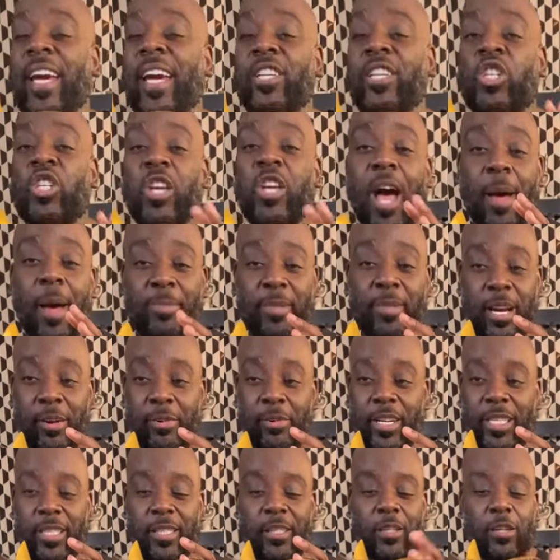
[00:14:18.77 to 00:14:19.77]
at
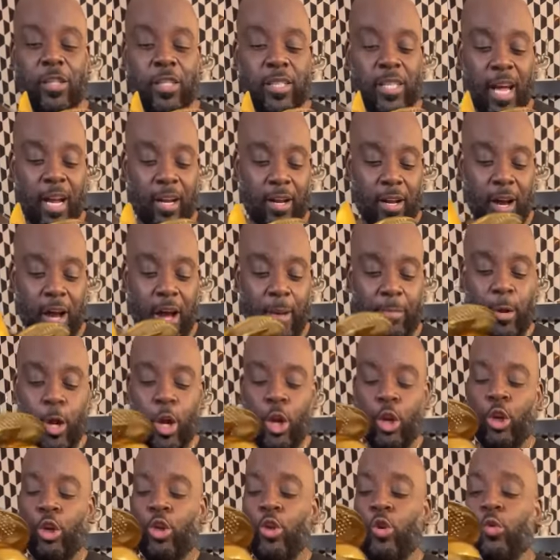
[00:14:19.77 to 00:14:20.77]
shopdariuscooks.com.
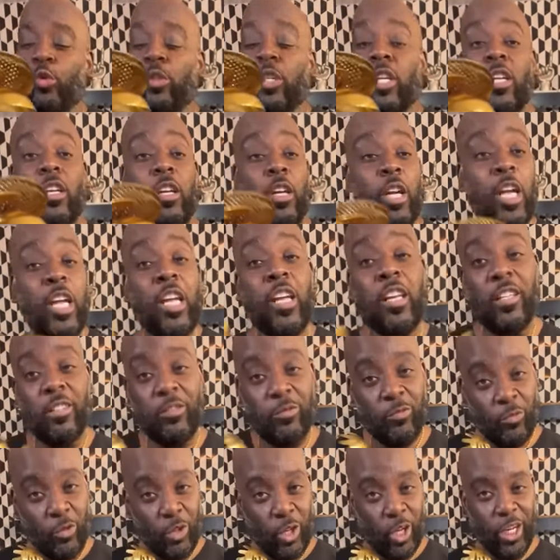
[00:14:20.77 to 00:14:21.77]
Use,
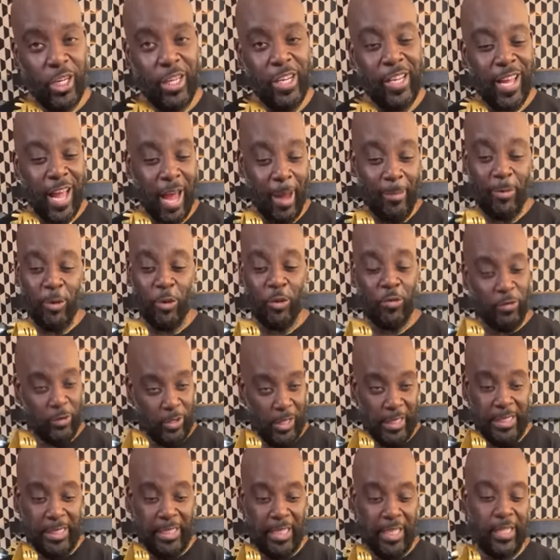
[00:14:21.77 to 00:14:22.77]
look how beautiful
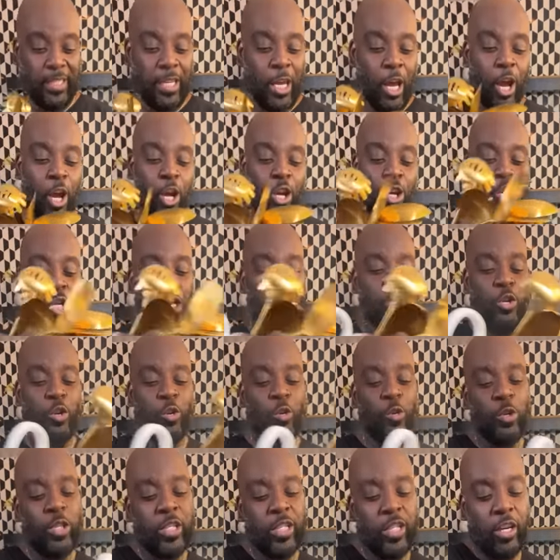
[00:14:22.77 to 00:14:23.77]
this is.
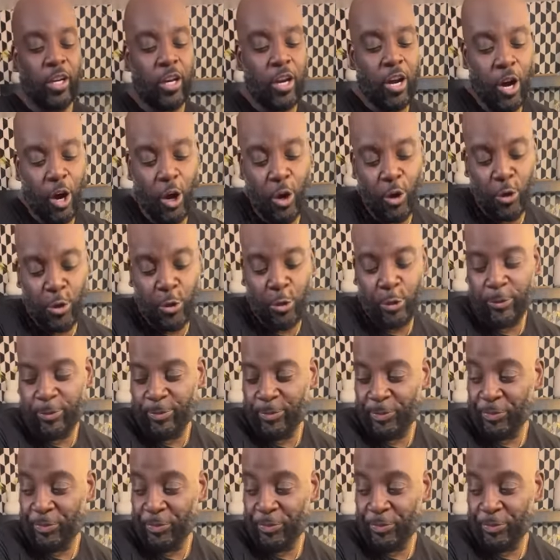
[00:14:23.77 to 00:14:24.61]
Use the code